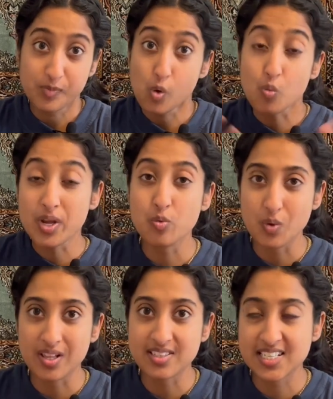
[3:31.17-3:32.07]
we
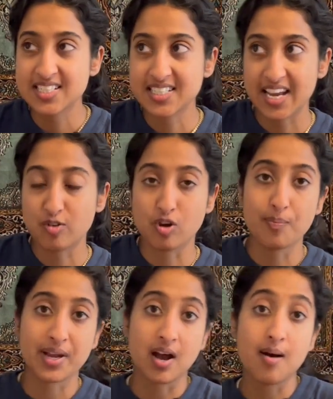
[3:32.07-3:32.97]
will see Scadrial
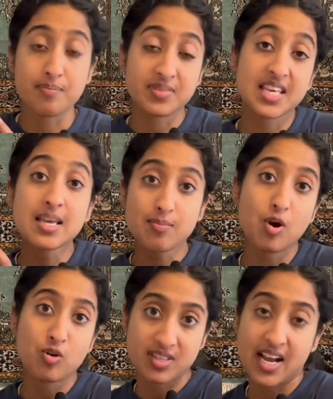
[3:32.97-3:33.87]
become the
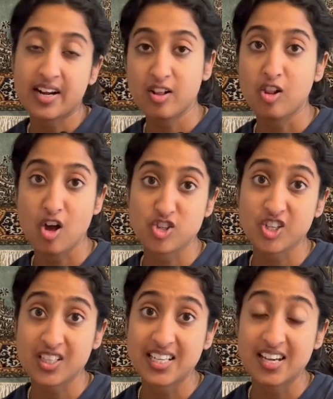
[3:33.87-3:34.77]
most
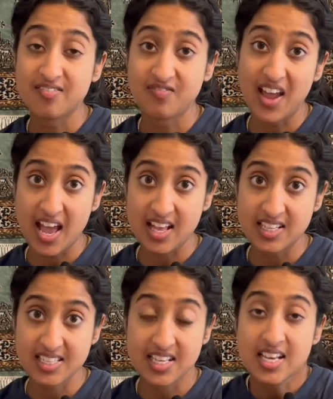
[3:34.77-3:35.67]
technologically
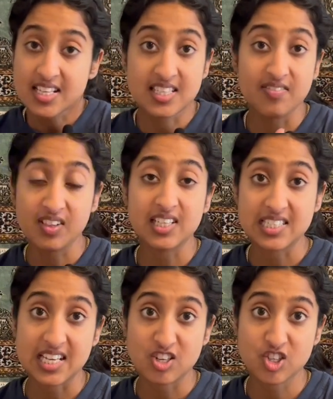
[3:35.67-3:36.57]
advanced
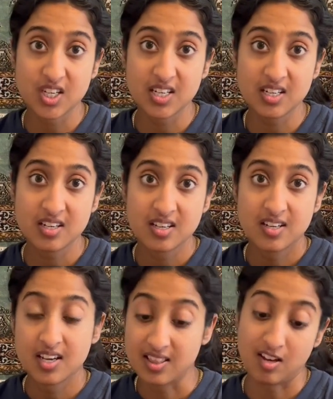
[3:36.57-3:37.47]
civilization
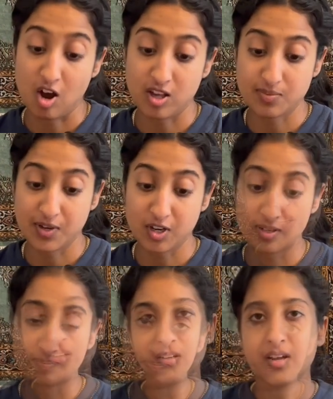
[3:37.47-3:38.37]
in the Cosmere.
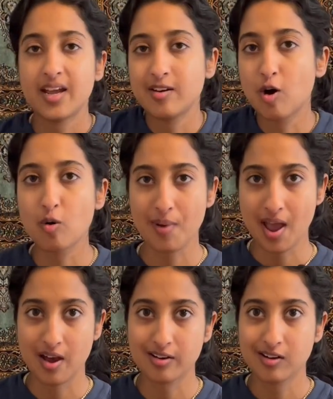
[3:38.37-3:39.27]
And oh
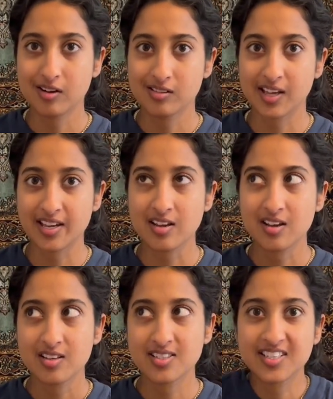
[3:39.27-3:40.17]
man,
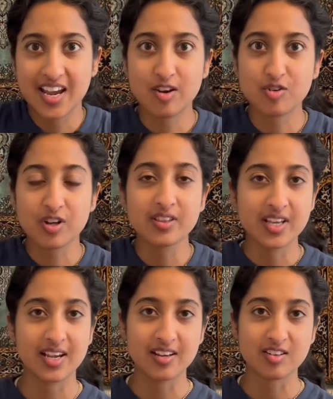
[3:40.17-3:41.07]
Scadrial
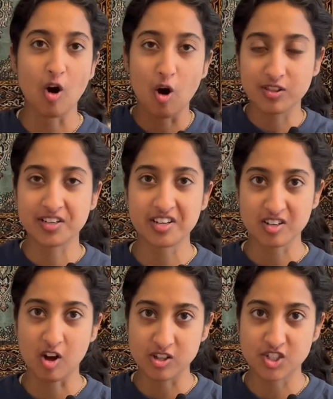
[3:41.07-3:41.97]
needs all the
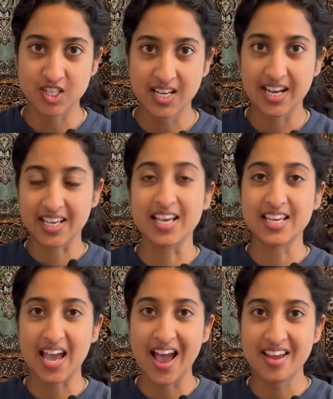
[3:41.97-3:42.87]
technology it can
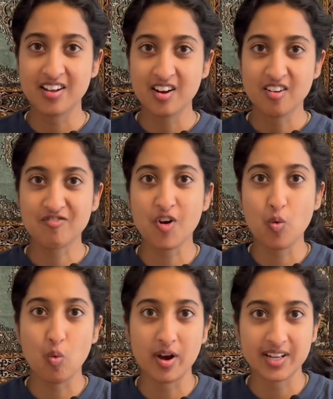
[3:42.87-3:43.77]
get for
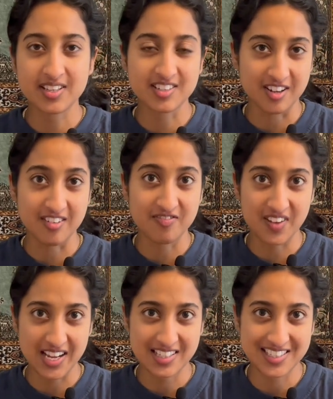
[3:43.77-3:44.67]
what it's gonna
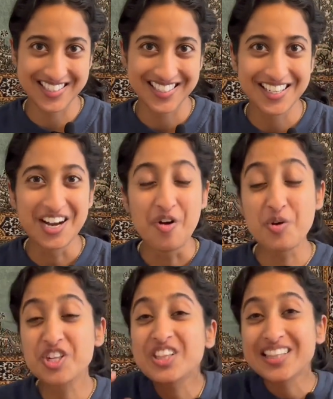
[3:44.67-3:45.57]
face.
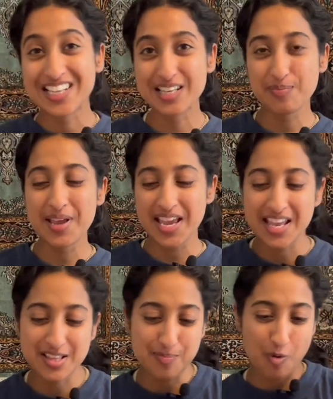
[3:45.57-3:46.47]
Which leads me
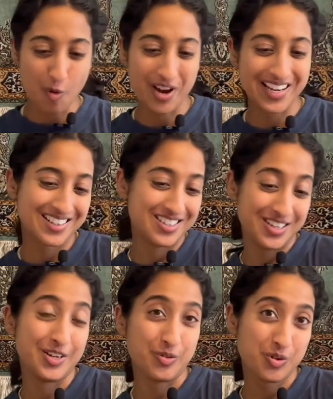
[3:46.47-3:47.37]
into point
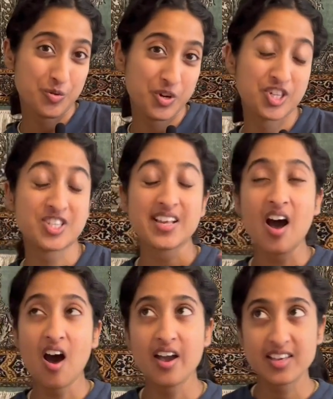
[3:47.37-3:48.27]
2, which is,
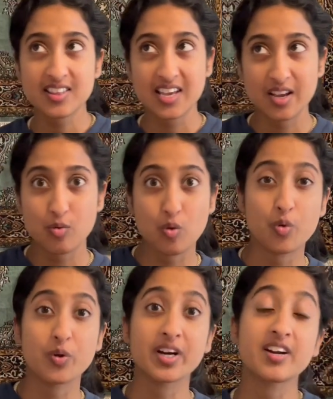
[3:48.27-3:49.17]
I think, what
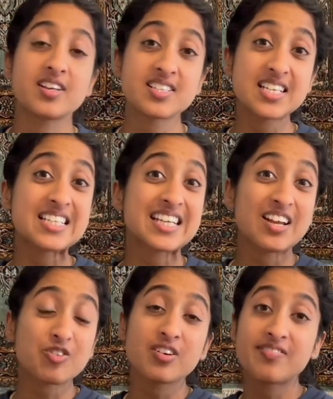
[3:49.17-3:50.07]
we're gonna see
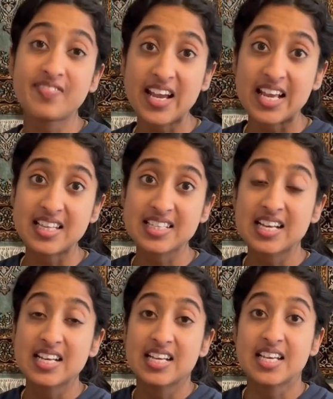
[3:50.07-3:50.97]
Scadrial face
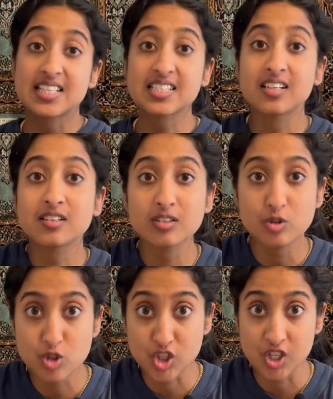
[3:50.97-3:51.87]
is
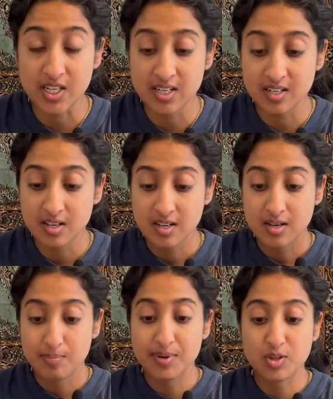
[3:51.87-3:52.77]
collusion
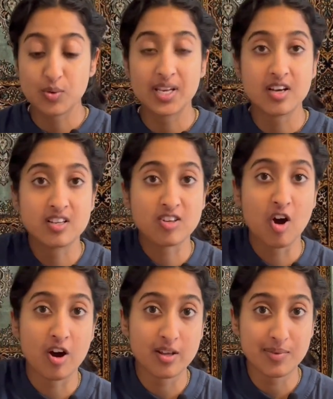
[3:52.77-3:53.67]
between
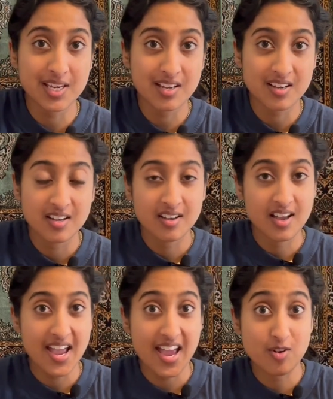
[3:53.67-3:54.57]
autonomy
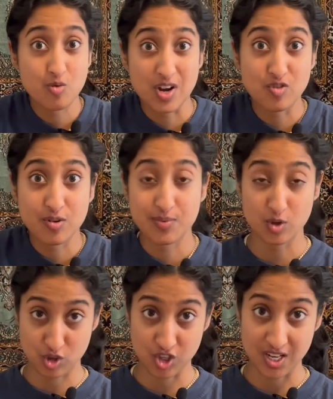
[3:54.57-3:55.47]
and
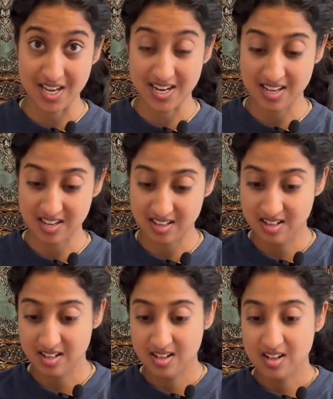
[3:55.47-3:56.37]
retribution.
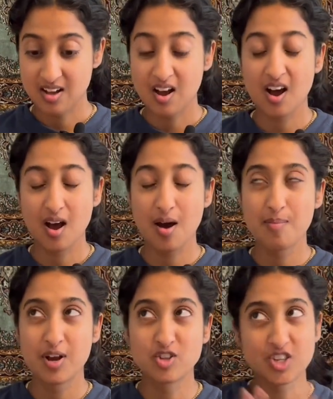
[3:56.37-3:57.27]

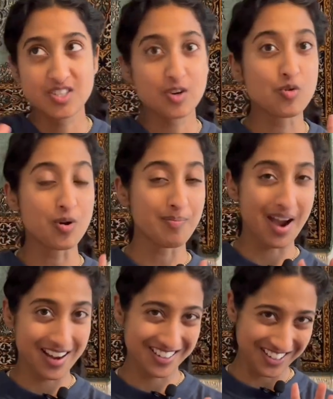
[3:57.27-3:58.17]
Just a
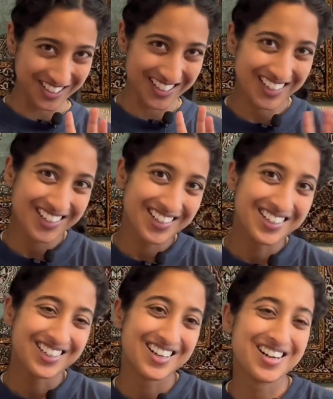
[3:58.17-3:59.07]
reminder
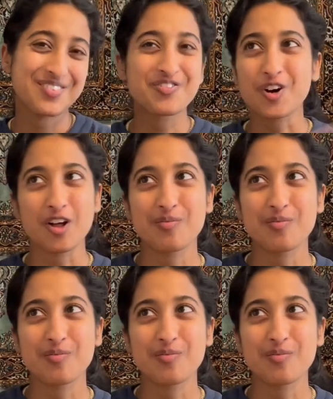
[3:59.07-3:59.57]
for all